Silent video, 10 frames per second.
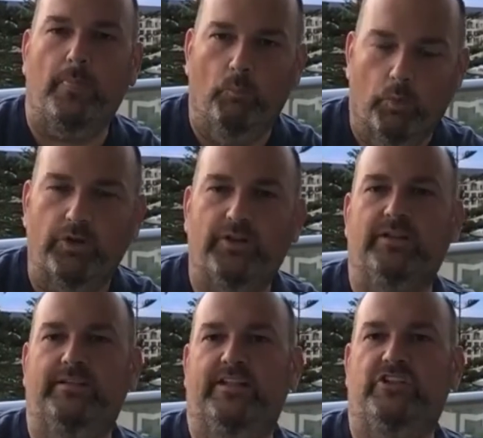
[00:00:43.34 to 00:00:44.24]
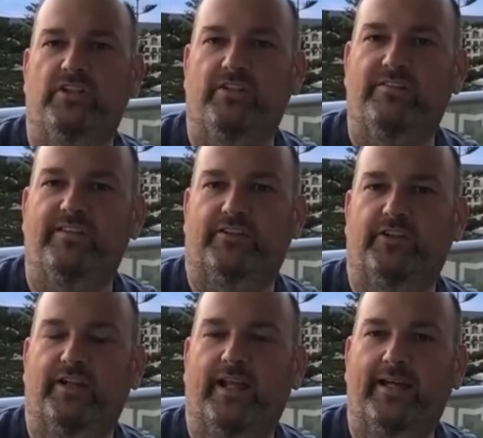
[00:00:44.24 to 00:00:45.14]
work conditions and
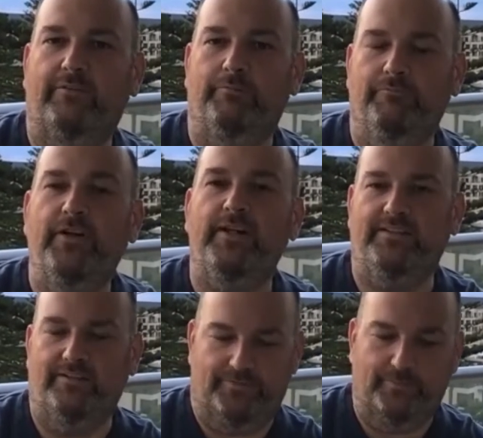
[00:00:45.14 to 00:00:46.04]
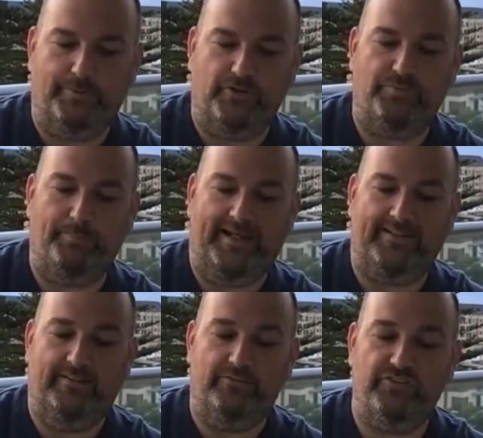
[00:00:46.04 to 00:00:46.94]
the like from very different
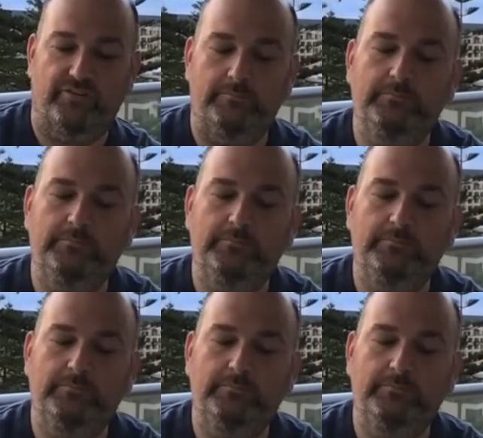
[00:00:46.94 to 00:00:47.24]
perspectives